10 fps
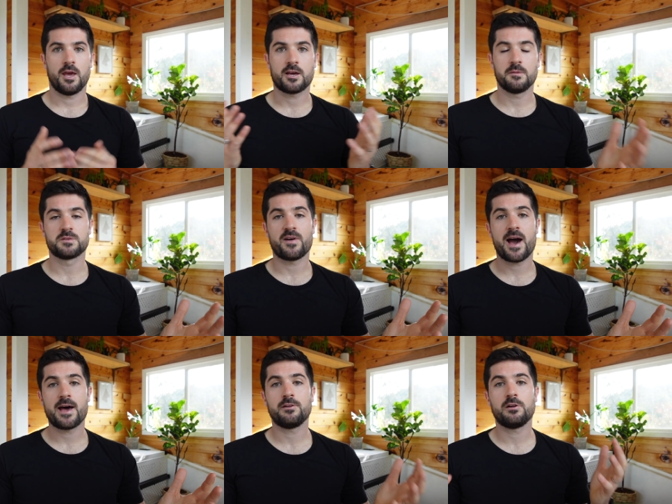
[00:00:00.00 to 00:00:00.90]
It comes with a
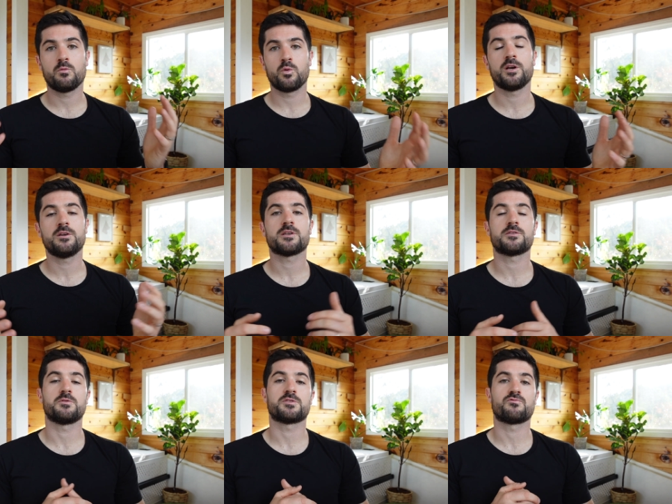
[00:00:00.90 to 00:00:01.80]
handle and wheels
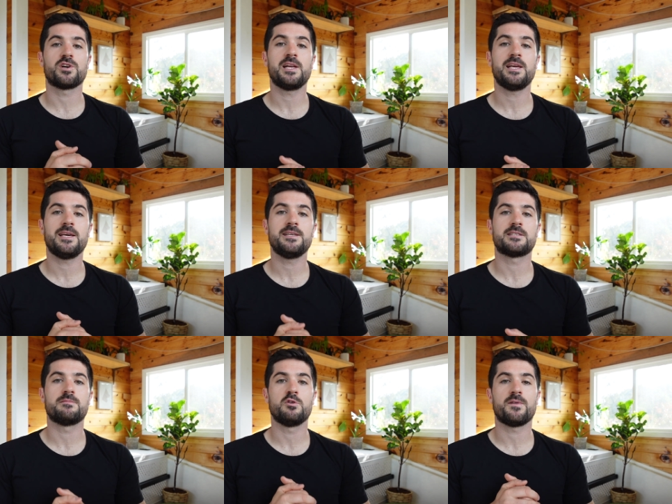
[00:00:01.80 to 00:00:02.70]
so it's really easy
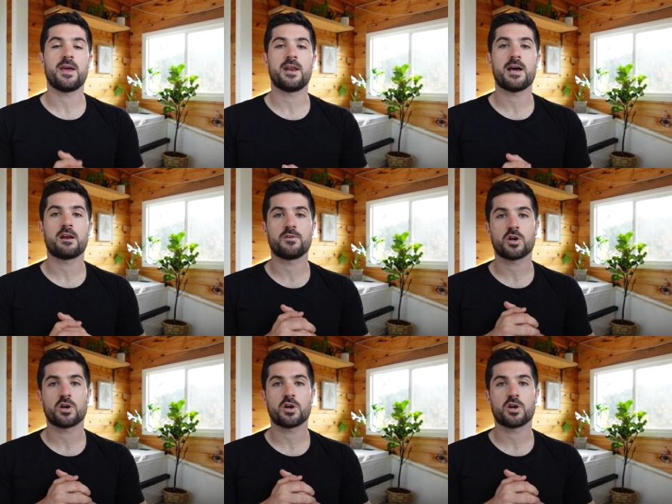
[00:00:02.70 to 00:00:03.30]
to move in and out of your